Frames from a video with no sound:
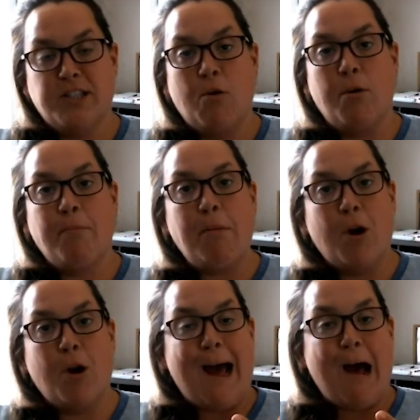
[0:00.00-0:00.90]
Now remember,
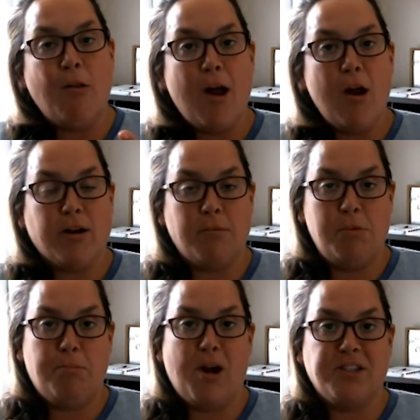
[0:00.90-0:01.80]
an outlier can
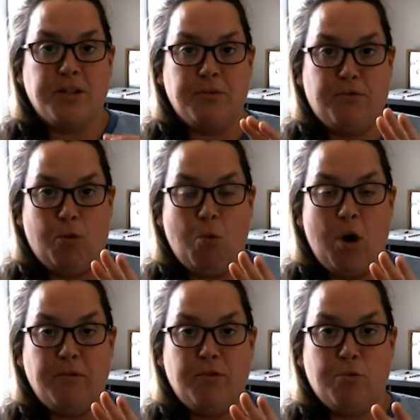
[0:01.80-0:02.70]
be present for
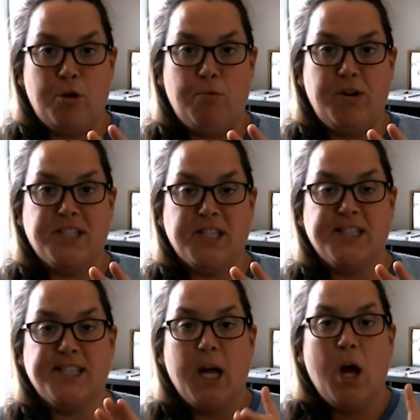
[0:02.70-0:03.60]
one of three
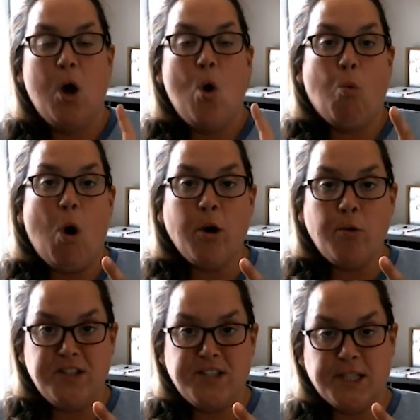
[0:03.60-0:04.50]
reasons. One
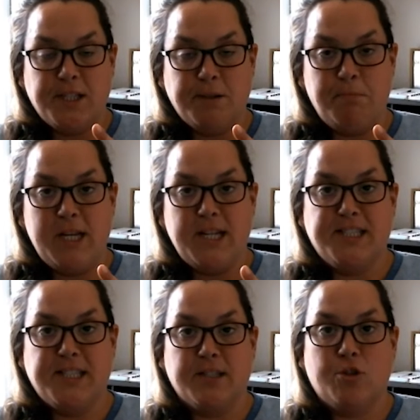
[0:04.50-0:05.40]
reason can be
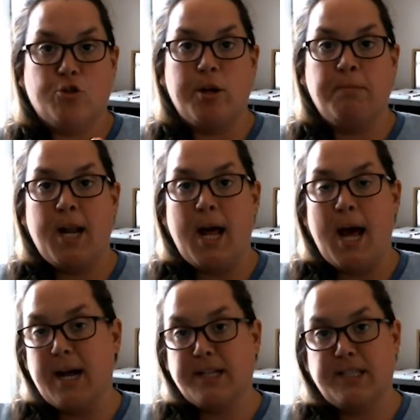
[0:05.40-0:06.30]
it's extreme in
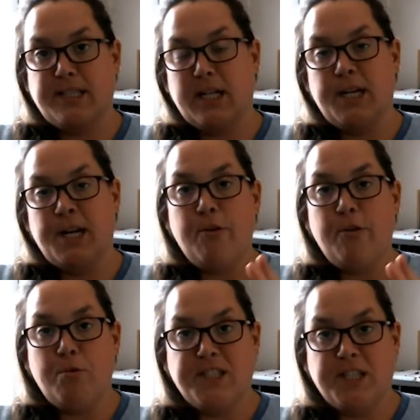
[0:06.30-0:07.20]
X.
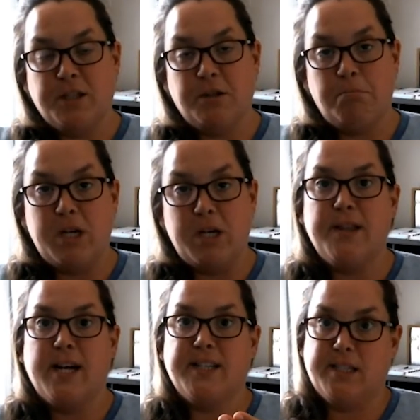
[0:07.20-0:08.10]
Another reason can be
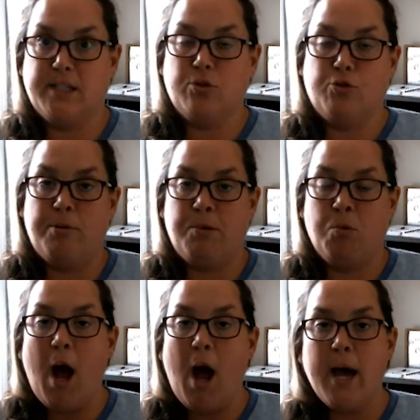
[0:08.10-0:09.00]
that it's extreme in
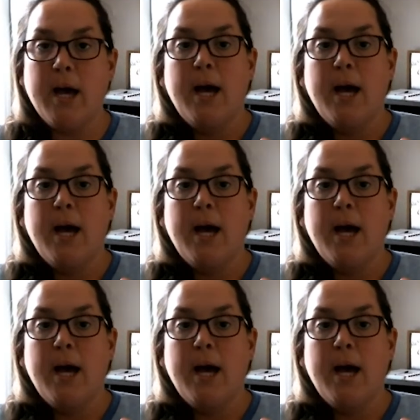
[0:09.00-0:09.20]
Y.